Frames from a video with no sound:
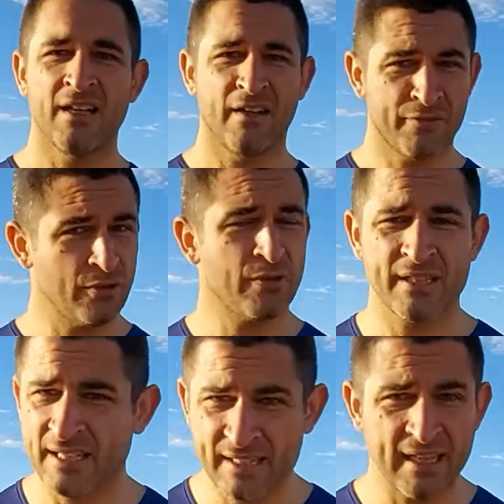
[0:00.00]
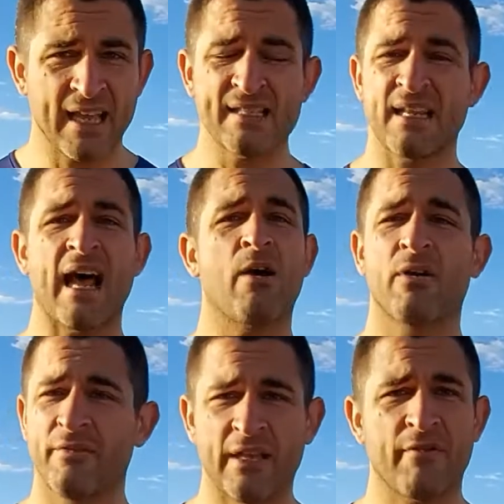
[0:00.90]
if they're doing 60 k's an hour,
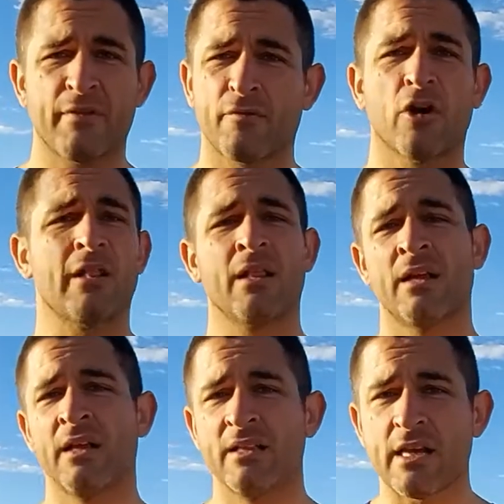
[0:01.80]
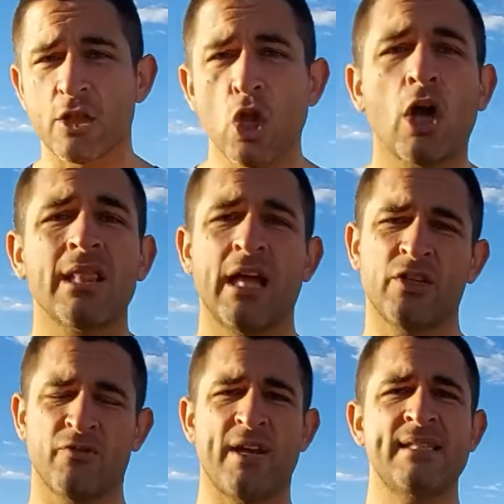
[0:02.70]
if they have a throttle, they're not
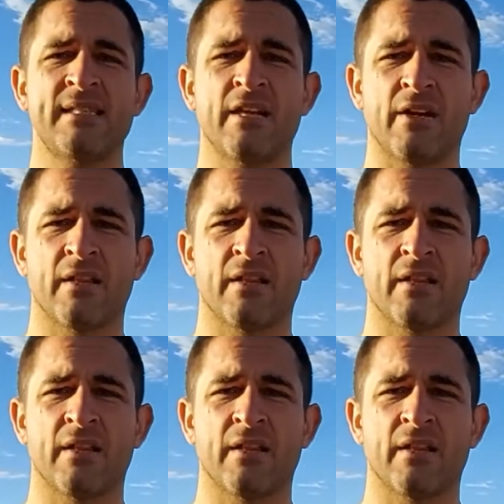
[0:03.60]
allowed to race here.